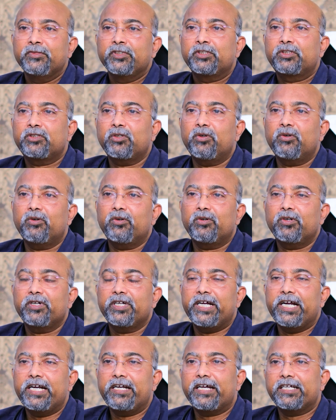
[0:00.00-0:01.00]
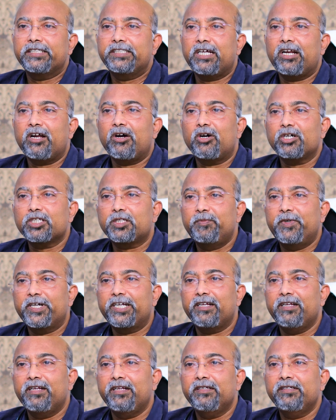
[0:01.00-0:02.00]
So at Ajara
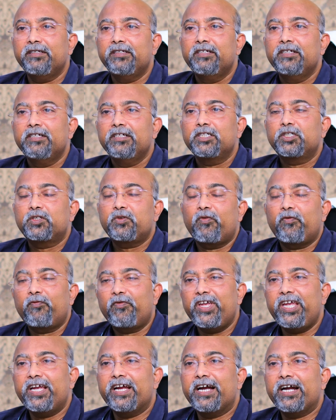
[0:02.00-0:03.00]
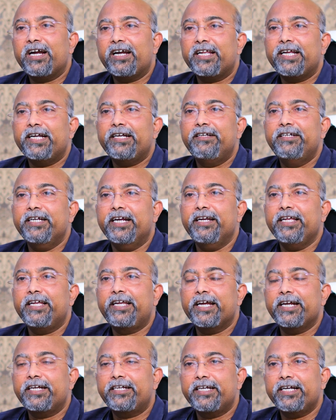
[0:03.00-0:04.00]
Hospital, so we had a
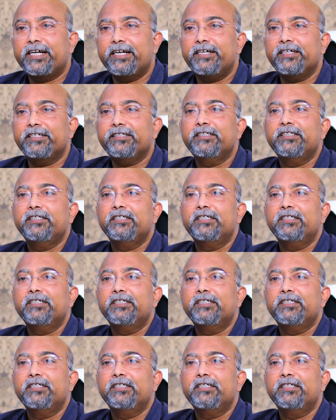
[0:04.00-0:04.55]
dedicated